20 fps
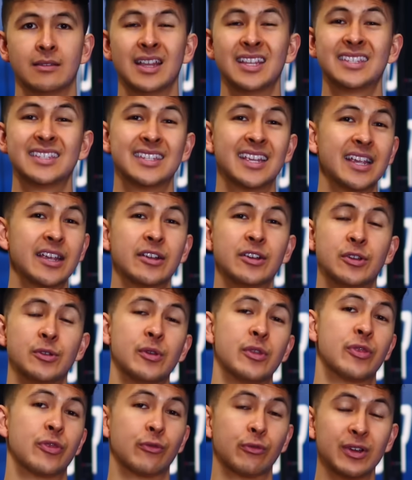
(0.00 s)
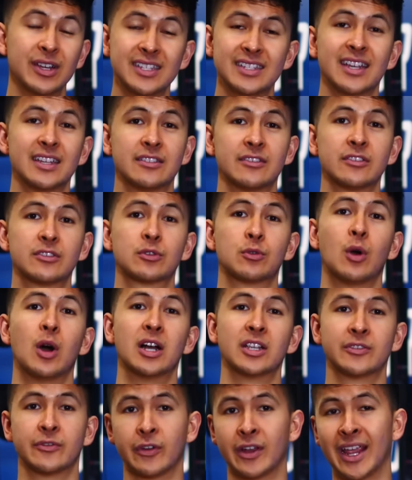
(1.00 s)
Let's say you're doing three sets of
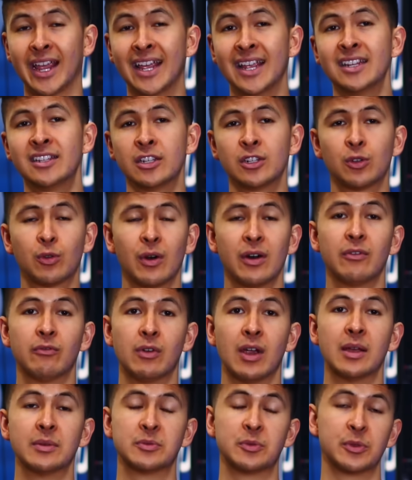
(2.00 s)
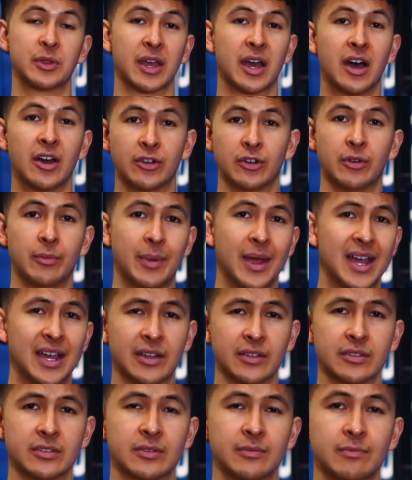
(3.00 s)
squats for 8 to 12 reps with 100
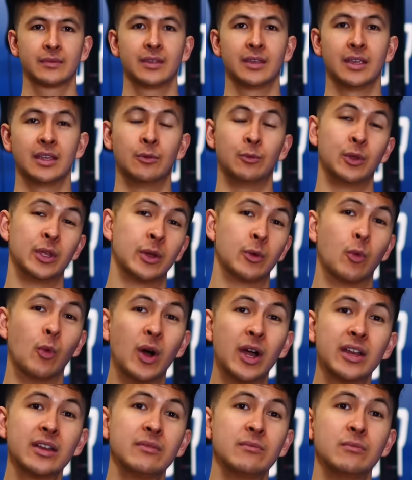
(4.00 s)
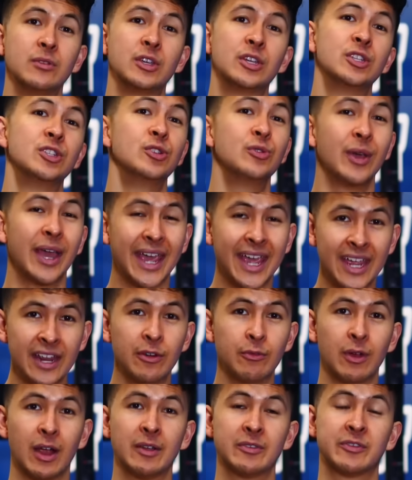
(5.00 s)
pounds. In week 1, you could do
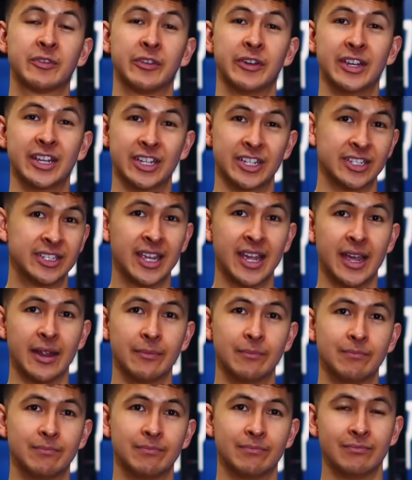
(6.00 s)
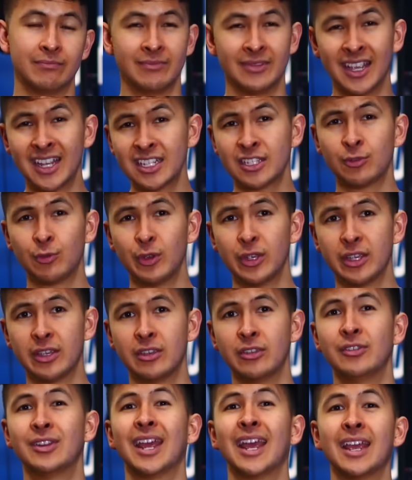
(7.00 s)
8 reps for each set. Next week,
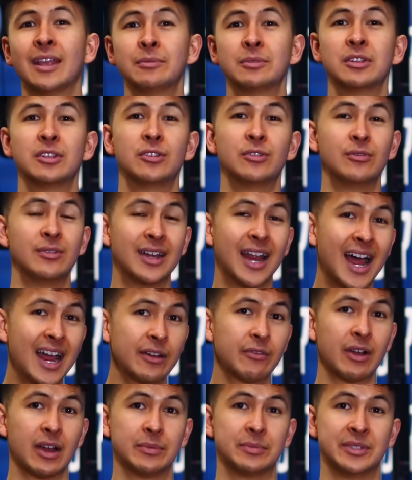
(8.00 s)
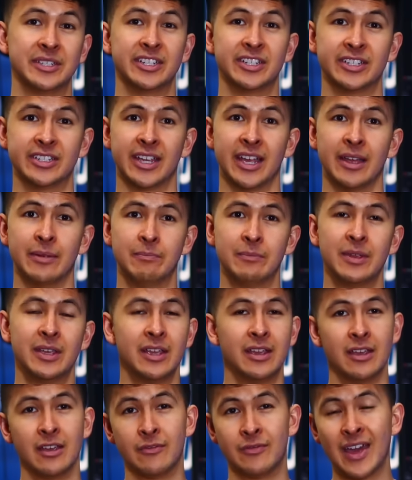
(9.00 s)
you'd aim to do 9 reps each set.
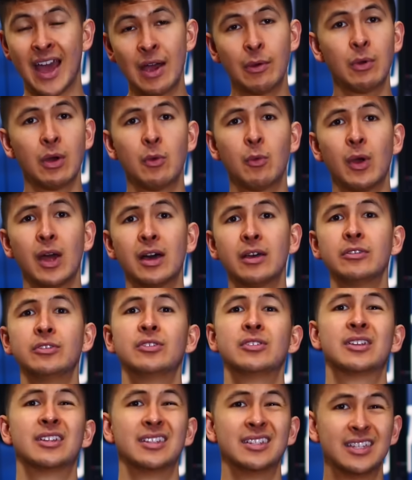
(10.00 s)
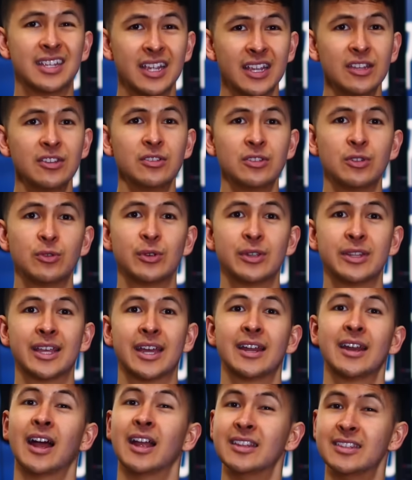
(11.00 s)
If that went well, you continue doing
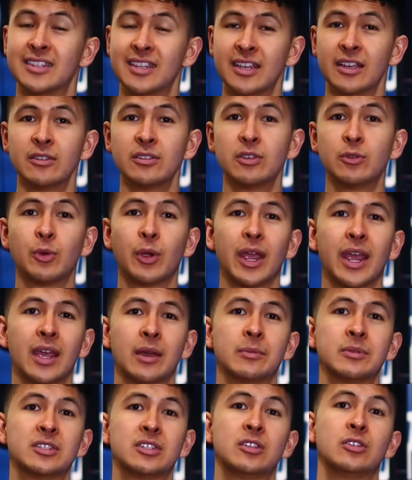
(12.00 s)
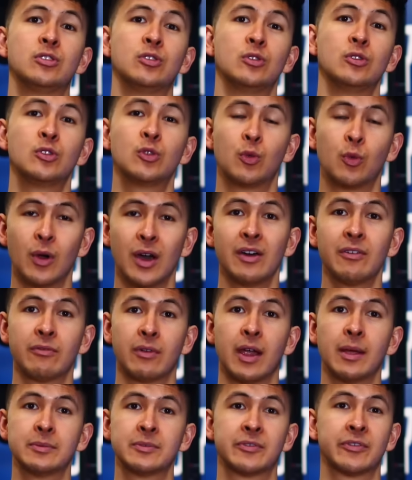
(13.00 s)
that until you were able to do 12
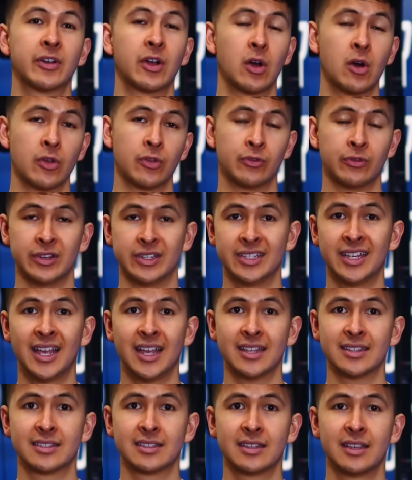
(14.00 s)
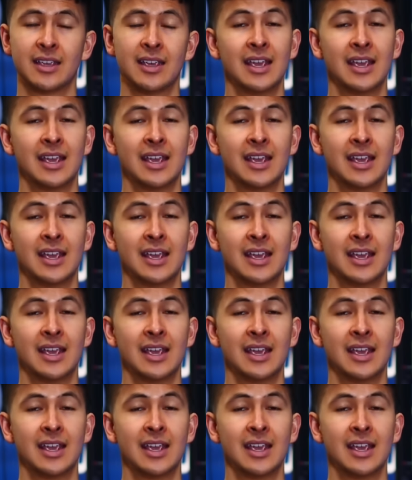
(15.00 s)
reps for all three sets.